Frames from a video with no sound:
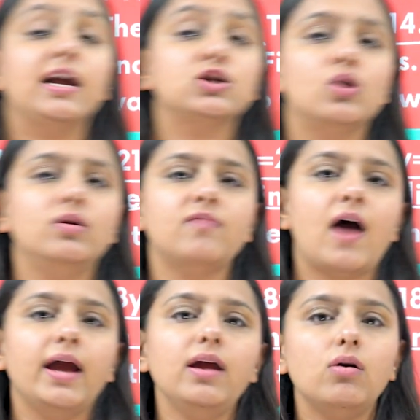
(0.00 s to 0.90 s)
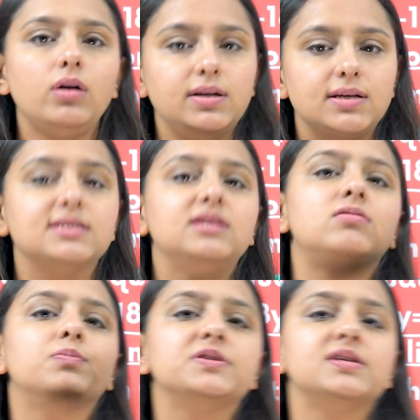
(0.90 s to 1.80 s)
x on y or is it
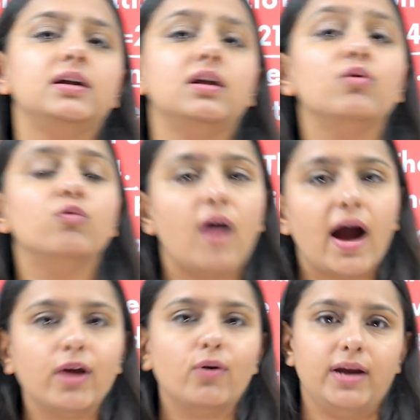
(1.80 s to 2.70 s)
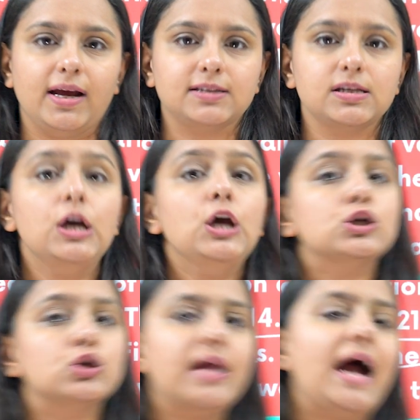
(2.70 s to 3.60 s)
representing y on x.
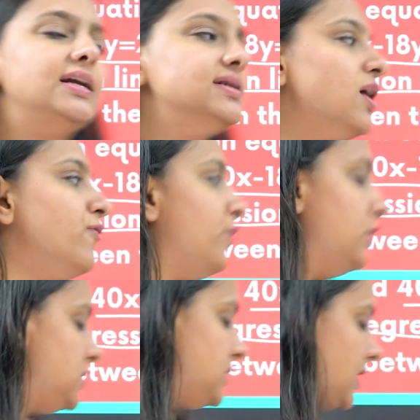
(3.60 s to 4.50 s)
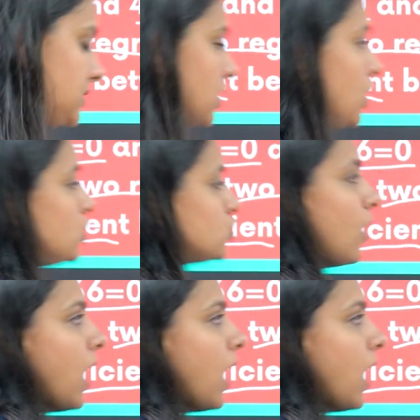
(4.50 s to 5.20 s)
So that is our first task. So